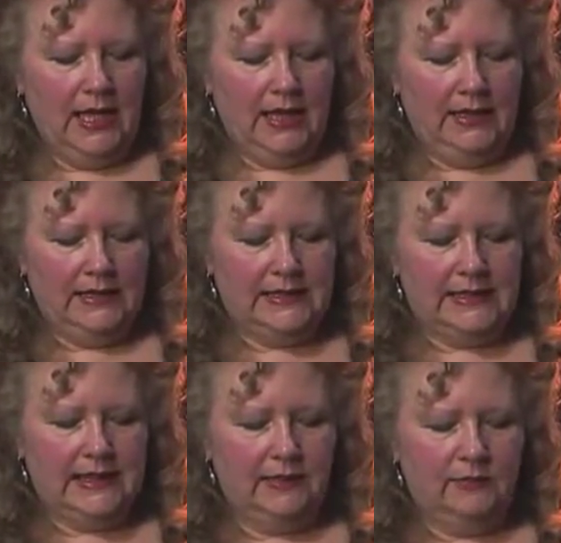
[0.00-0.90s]
And
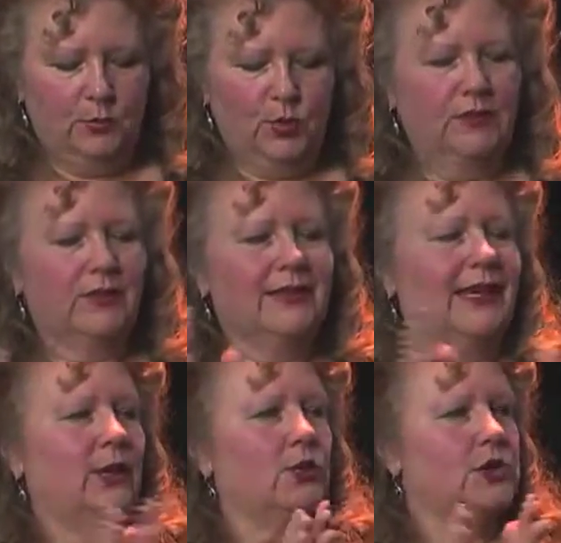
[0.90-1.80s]
instead of putting the
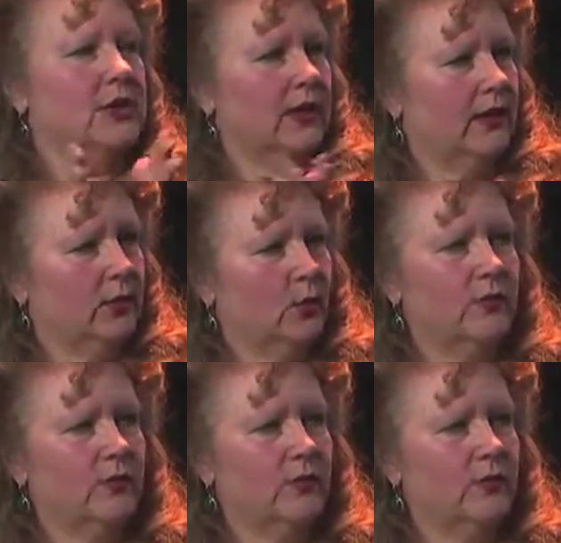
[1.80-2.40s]
layers together